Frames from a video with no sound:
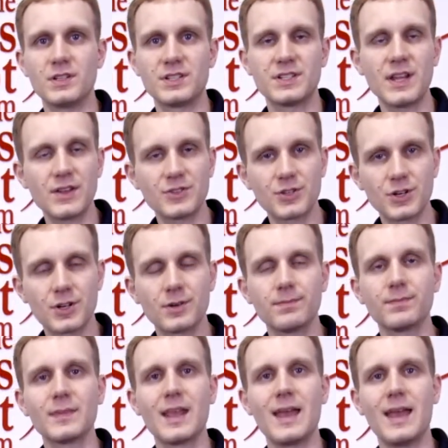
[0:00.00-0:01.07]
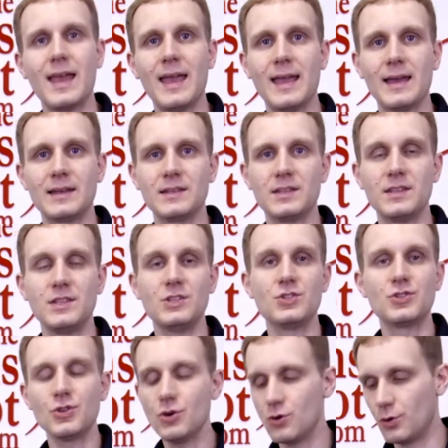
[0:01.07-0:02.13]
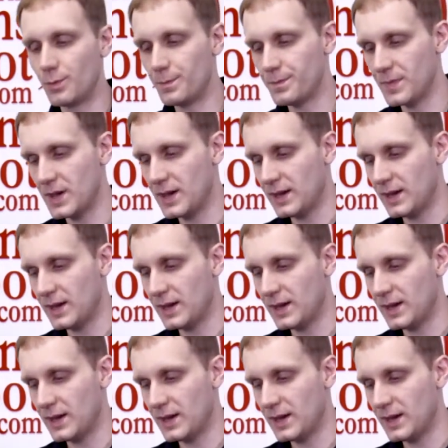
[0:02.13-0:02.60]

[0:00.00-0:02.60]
sensor and the zoom,